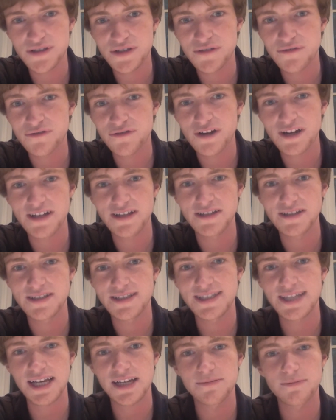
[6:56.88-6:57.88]
two
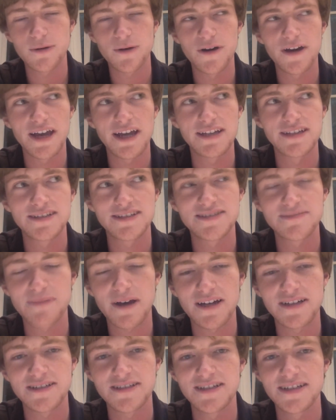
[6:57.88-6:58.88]
friends, Sick Boy and
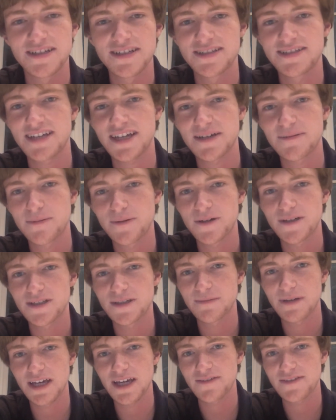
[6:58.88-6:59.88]
Spud. Sick Boy's
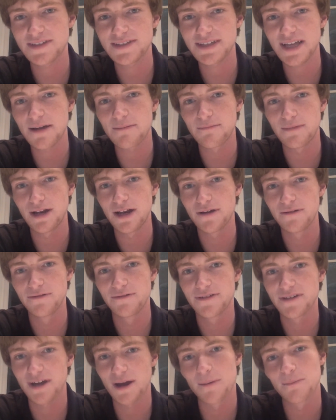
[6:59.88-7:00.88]
a bit of a Sam
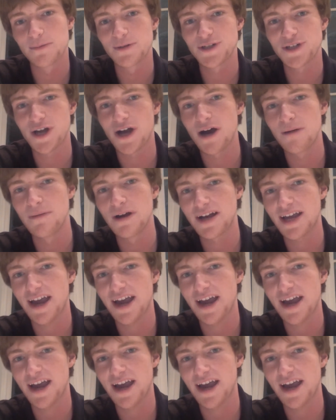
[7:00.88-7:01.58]
Malone type charmer